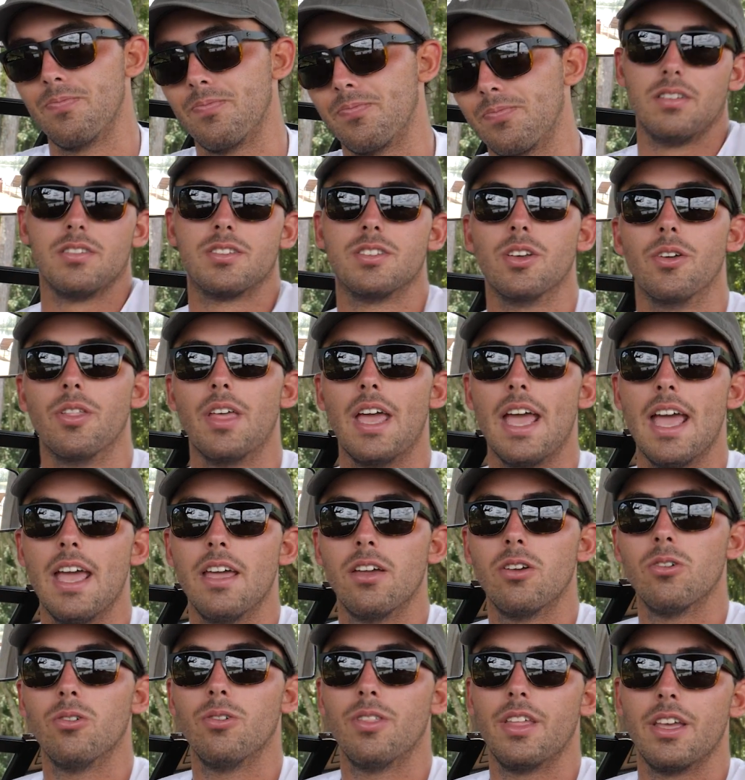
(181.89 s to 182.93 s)
So the
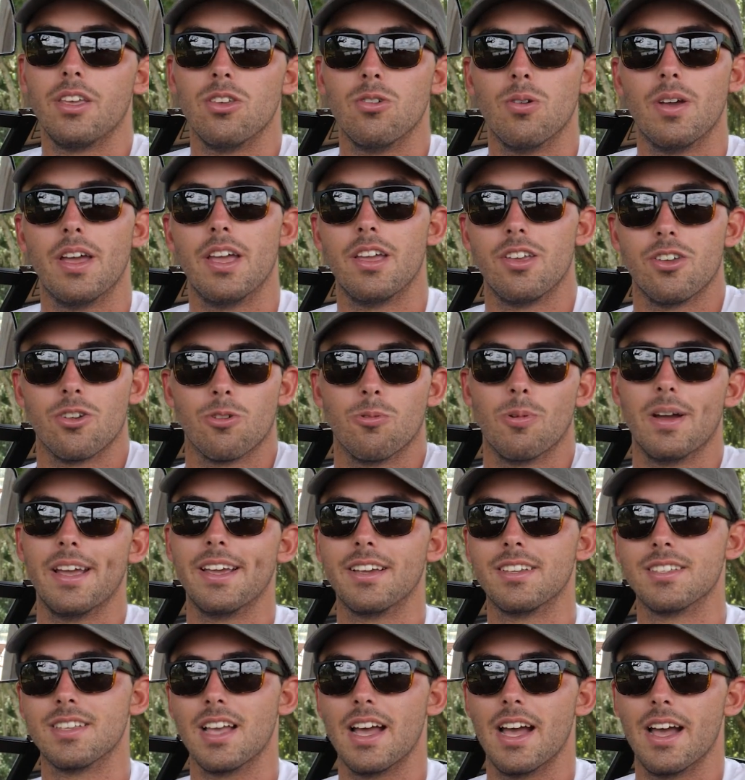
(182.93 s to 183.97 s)
angle that you hit your
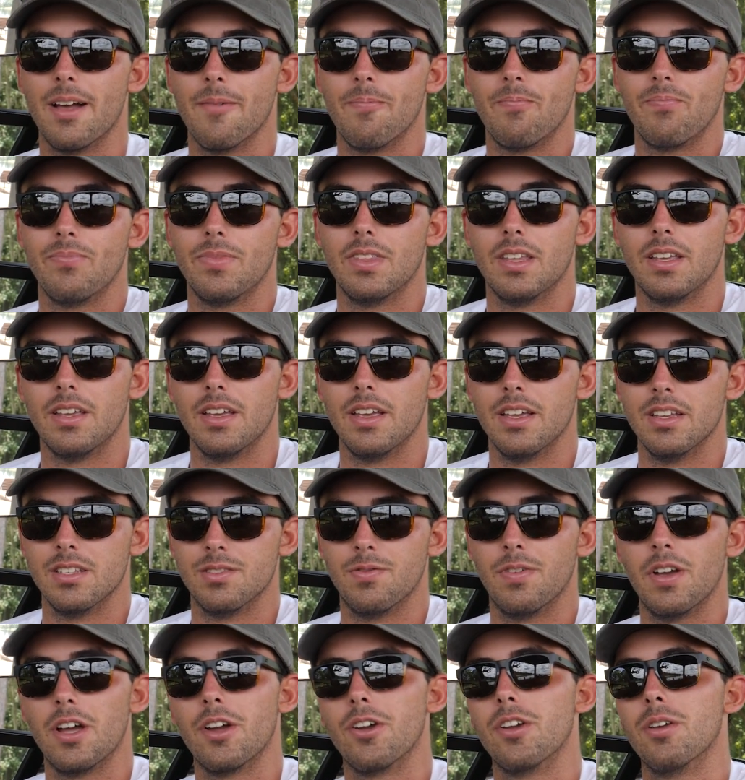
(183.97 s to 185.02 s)
wakes at is
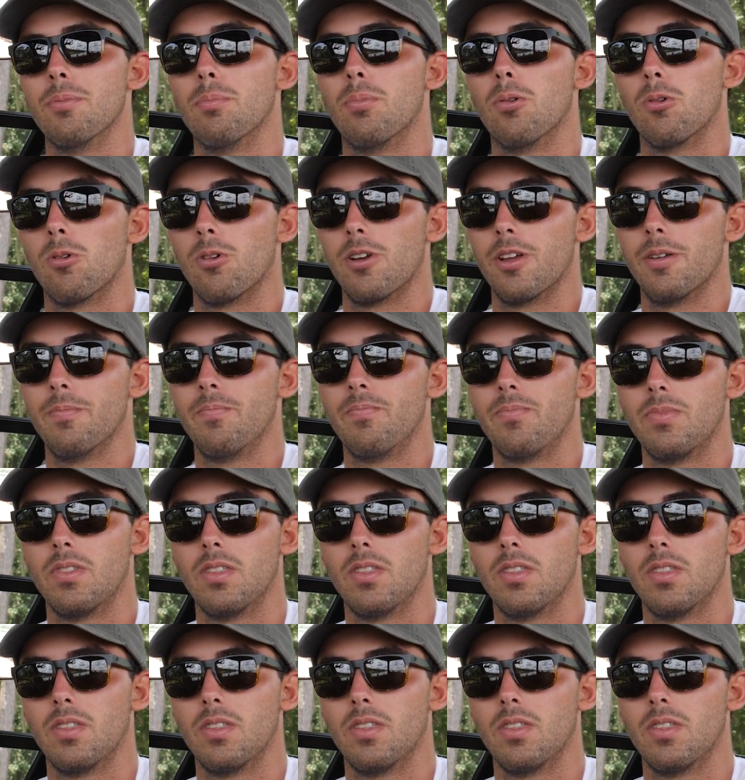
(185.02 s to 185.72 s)
very important.